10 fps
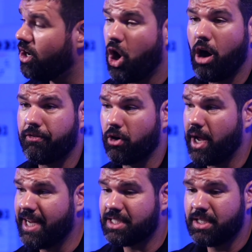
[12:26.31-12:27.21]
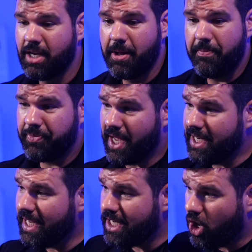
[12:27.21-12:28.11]
need to offer you got three a, high paying they
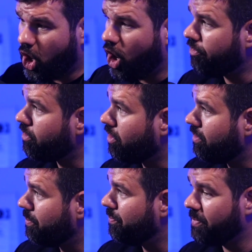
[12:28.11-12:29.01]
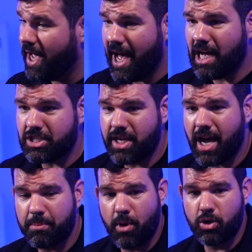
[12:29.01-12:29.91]
need to hashtag Mojo. Yeah.
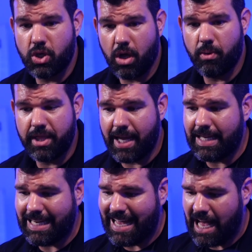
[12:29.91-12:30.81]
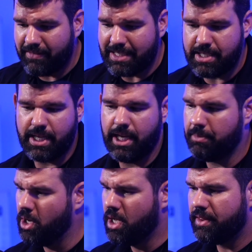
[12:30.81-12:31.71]
Hashtag Mojo all the way. They need to have a
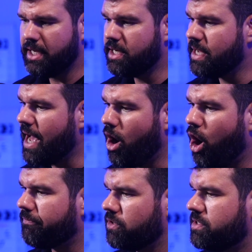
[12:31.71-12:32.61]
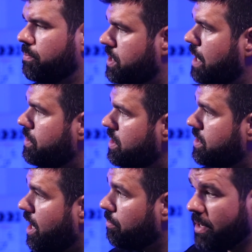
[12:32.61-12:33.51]
team. They need to ha offer some type of
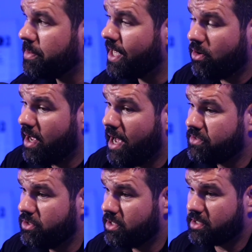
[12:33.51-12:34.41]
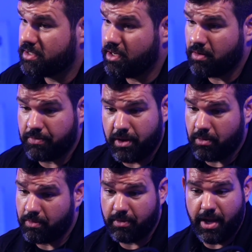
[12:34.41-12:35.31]
discount. Absolutely. Maybe they don't have to just because they're, the they're podcast.